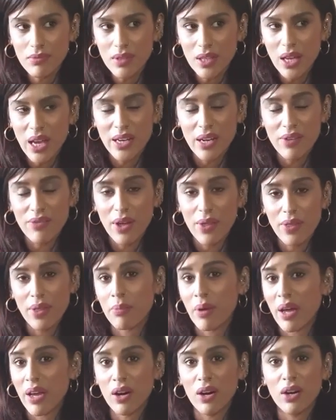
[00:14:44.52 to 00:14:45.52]
And I felt that
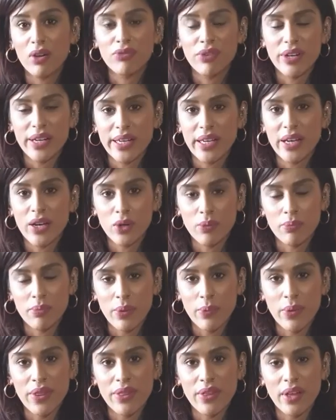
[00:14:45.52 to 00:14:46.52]
my art really helped
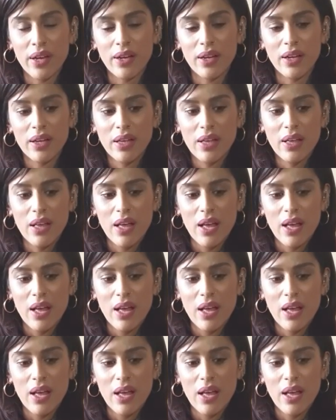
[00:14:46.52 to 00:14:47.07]
me with that.